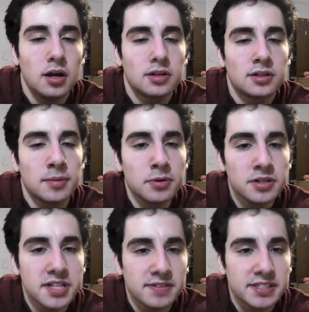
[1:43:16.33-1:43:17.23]
Number
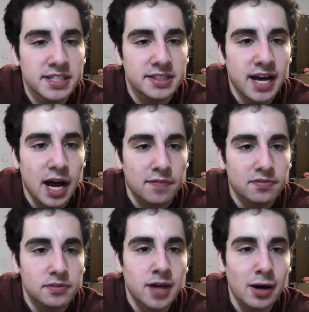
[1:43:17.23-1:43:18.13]
17, calf.
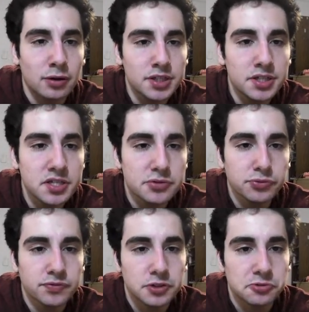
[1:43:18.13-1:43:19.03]
Not only does this
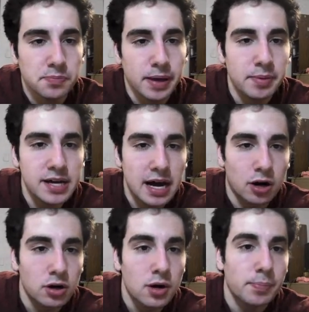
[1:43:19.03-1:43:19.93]
refer to a baby cow,
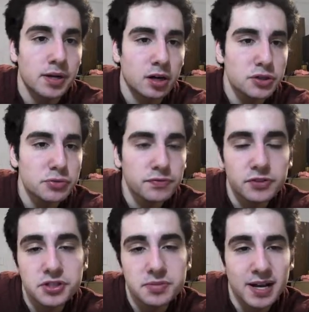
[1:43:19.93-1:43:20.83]
but it also
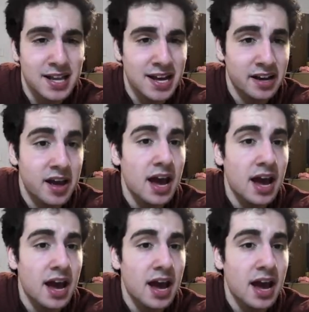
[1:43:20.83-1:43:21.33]
refers to my leg.